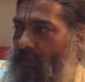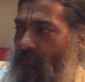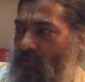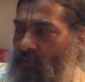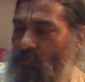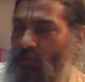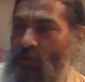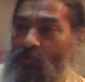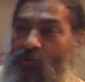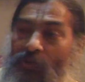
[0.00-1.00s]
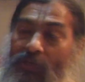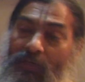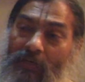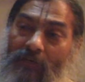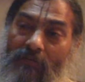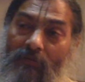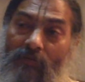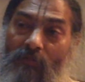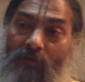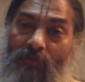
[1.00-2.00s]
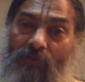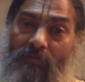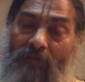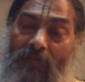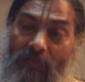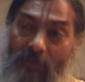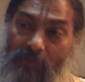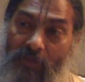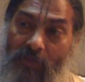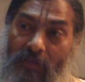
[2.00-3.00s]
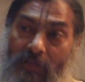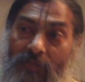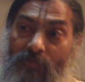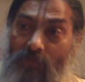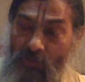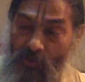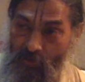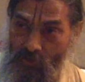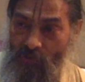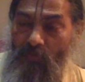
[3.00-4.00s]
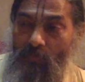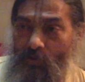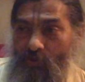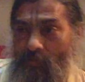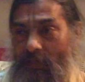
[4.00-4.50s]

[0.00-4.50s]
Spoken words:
But you may also hear from the mouth of great personalities which is also composed by